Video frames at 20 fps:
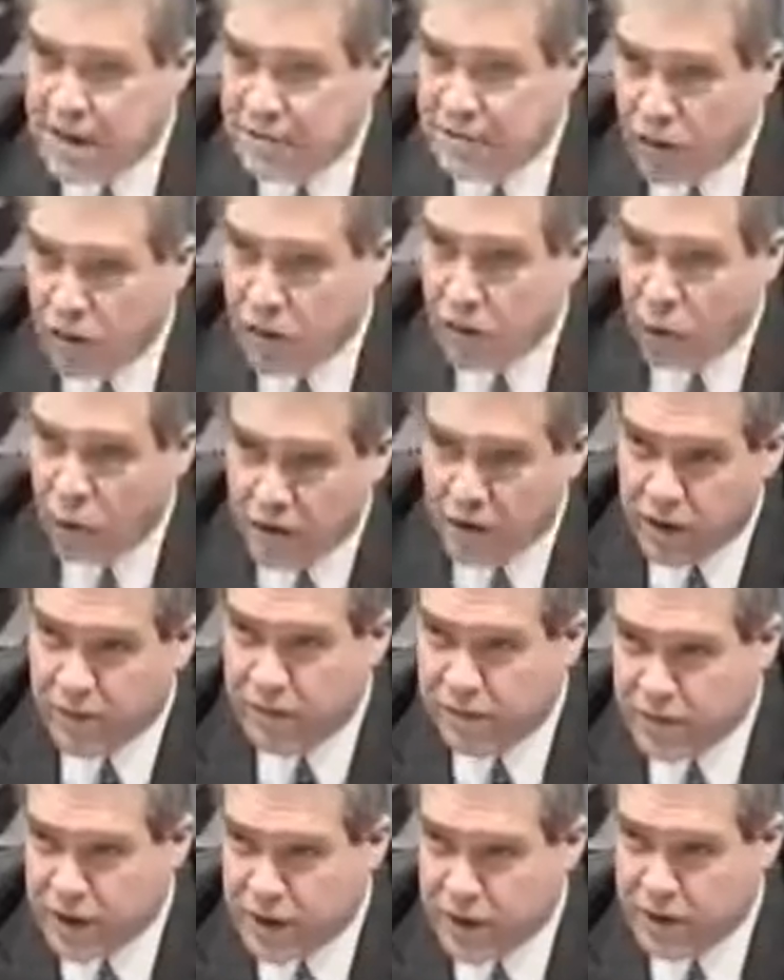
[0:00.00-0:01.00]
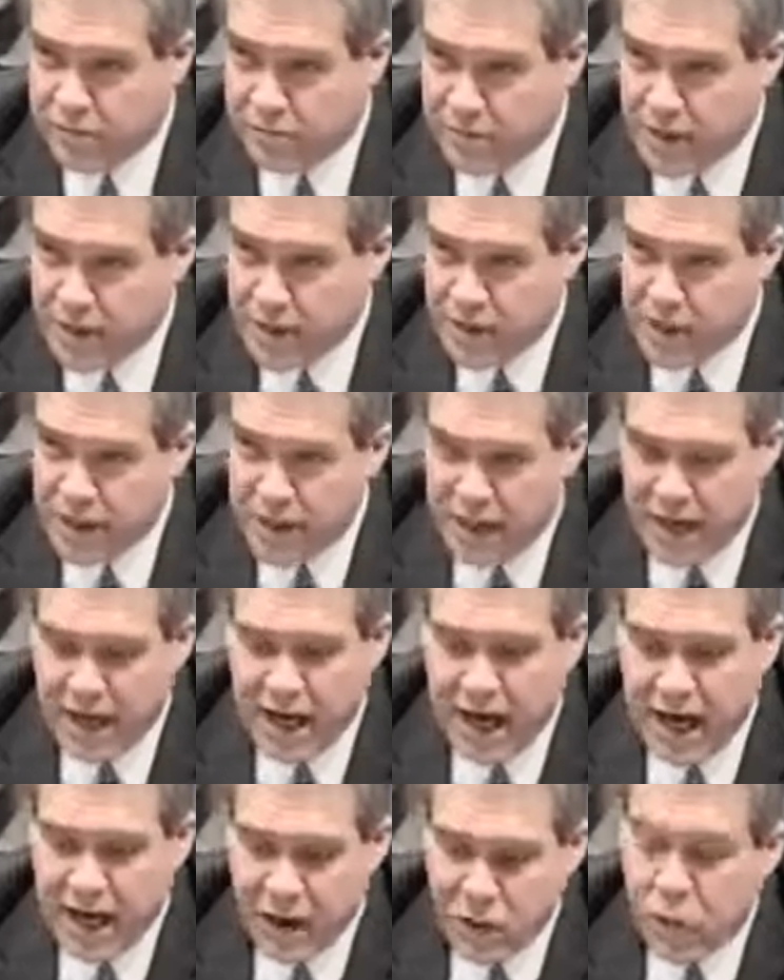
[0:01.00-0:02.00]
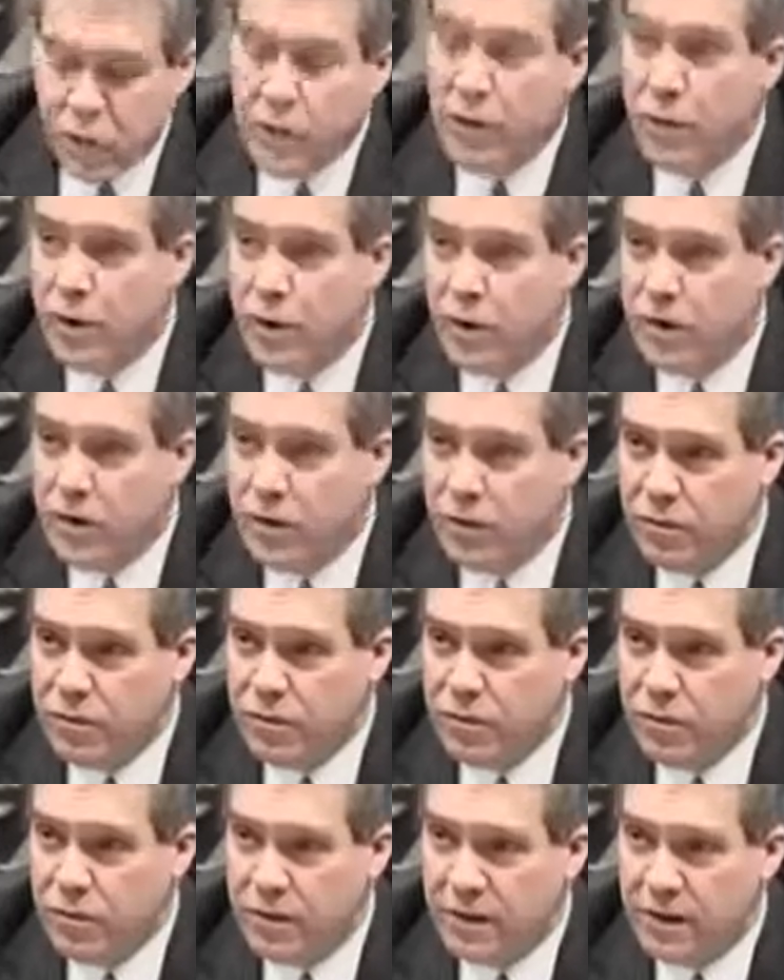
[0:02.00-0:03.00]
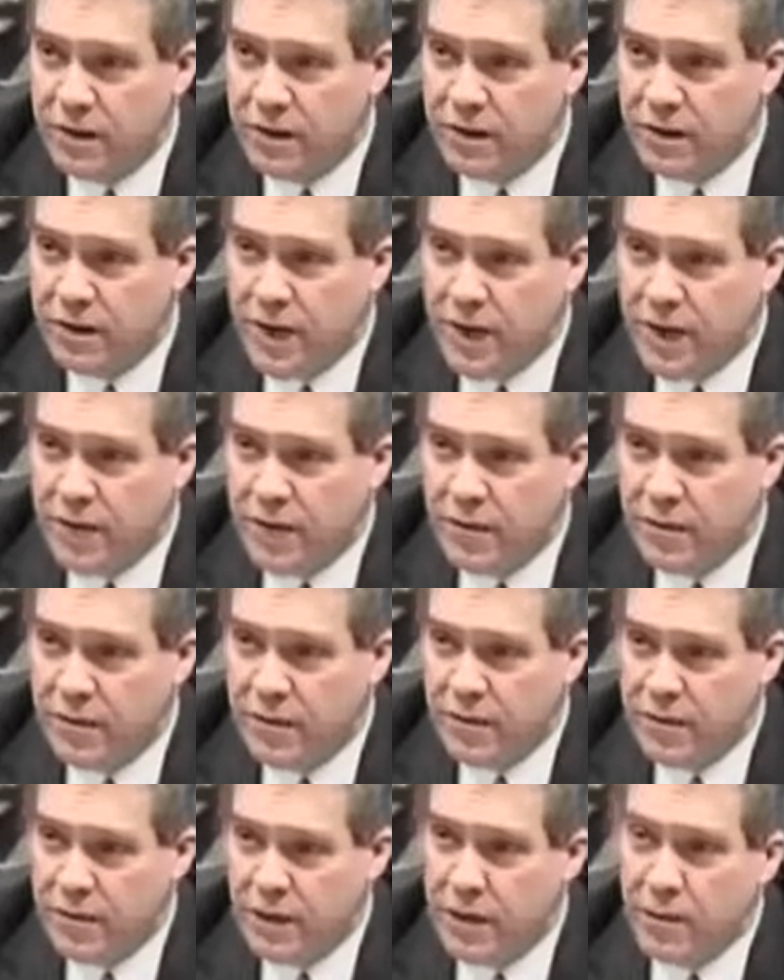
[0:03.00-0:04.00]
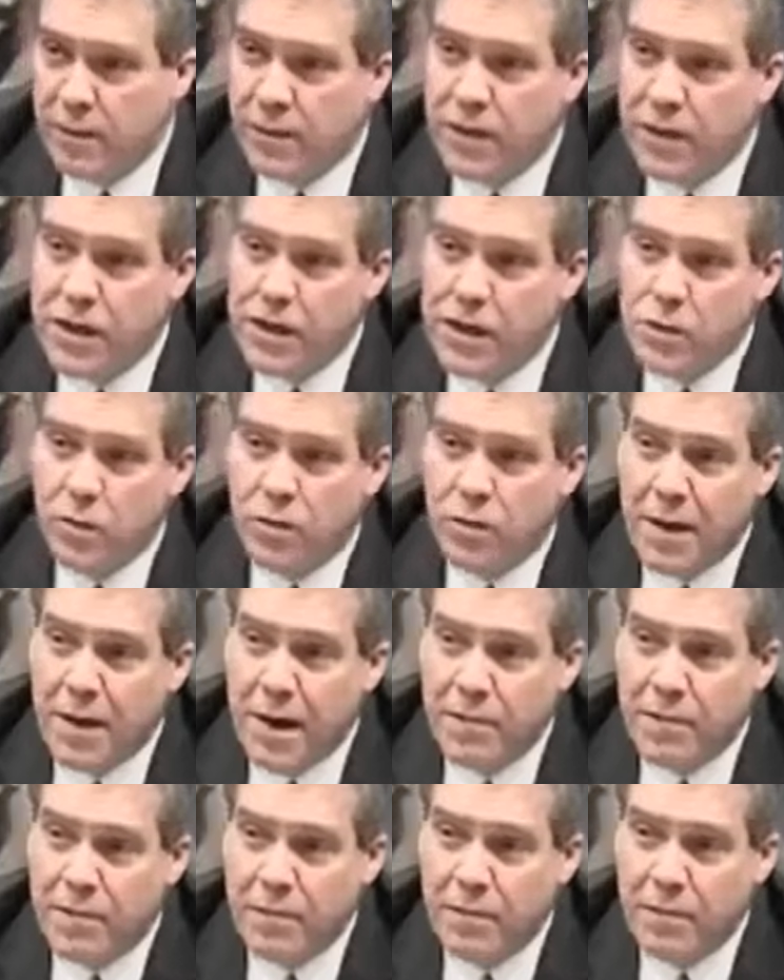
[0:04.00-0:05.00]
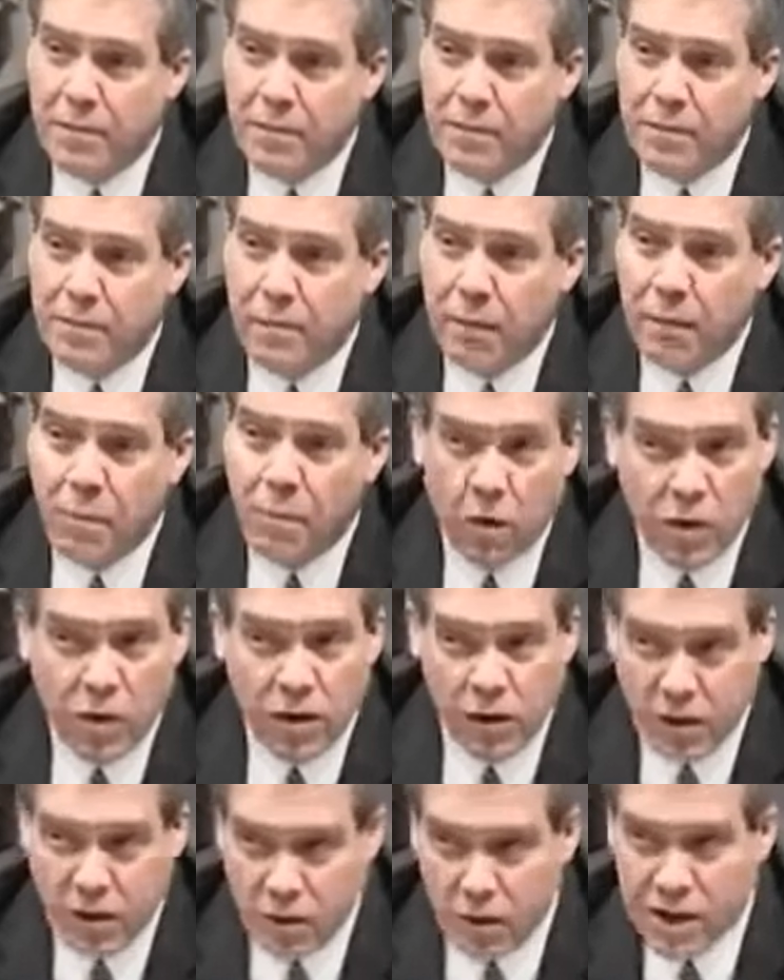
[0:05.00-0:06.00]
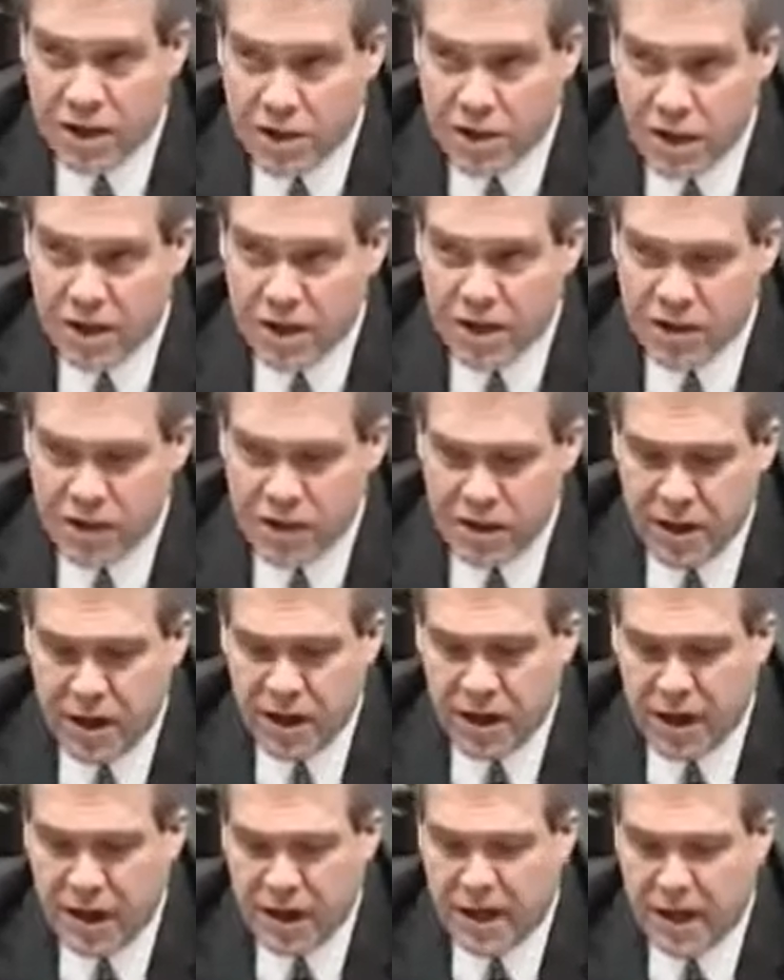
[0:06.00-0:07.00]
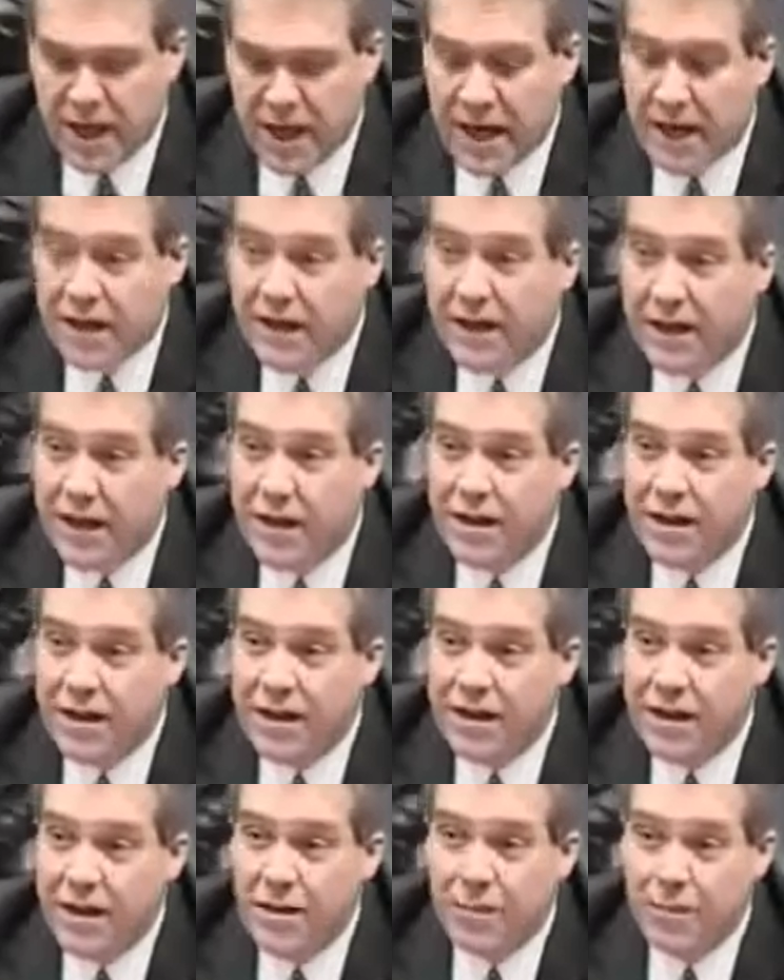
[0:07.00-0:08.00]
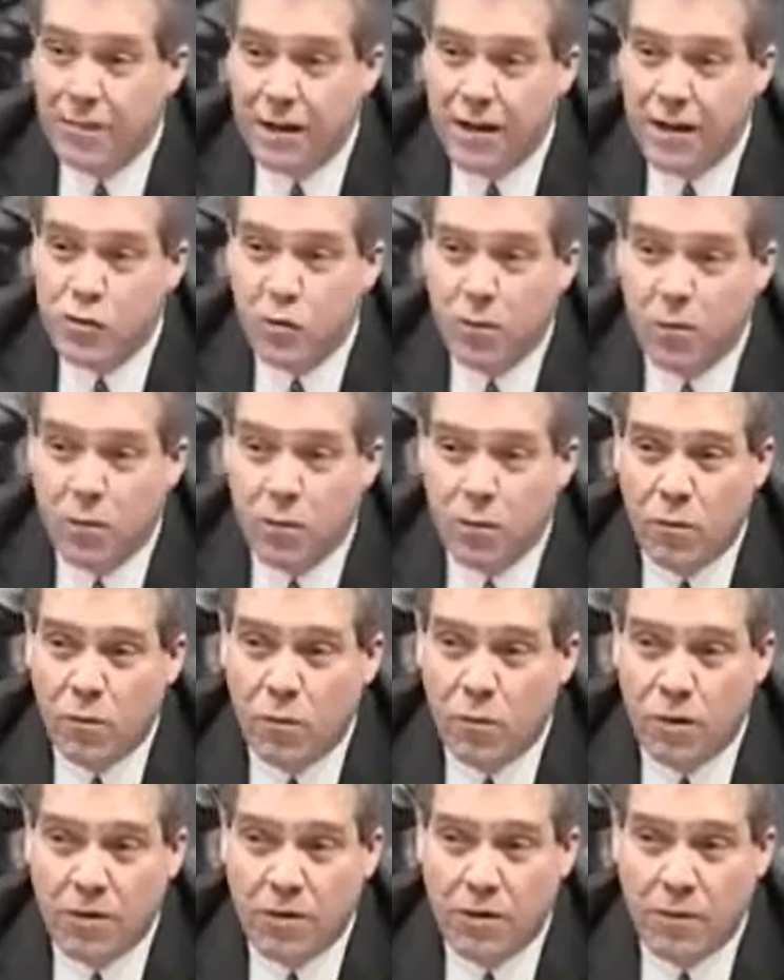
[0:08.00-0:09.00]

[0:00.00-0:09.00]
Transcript: for all the work you've done. And I agree with you that the complaints were about more than one judge. And the complaints were